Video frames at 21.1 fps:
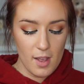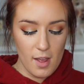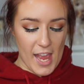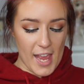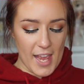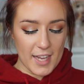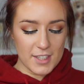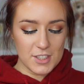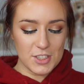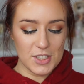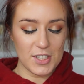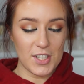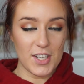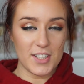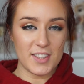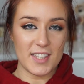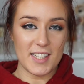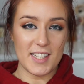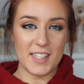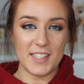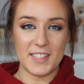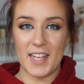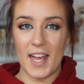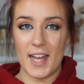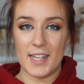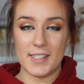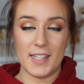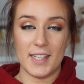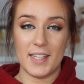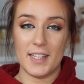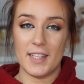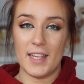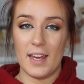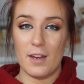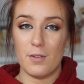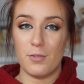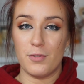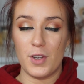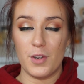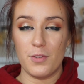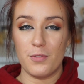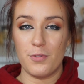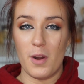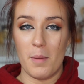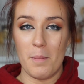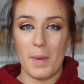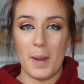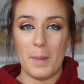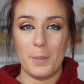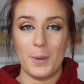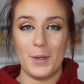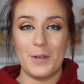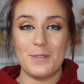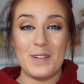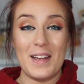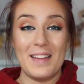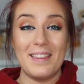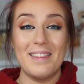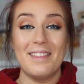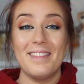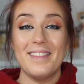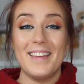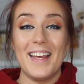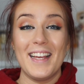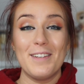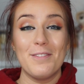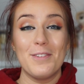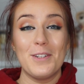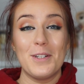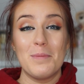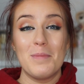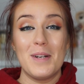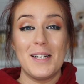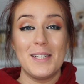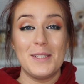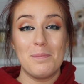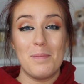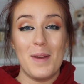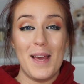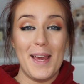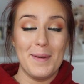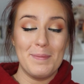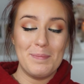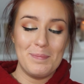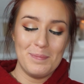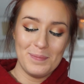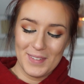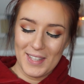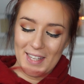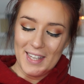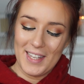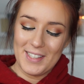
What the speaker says: actually got these as a gift from my boyfriend. Thank you very much, babe.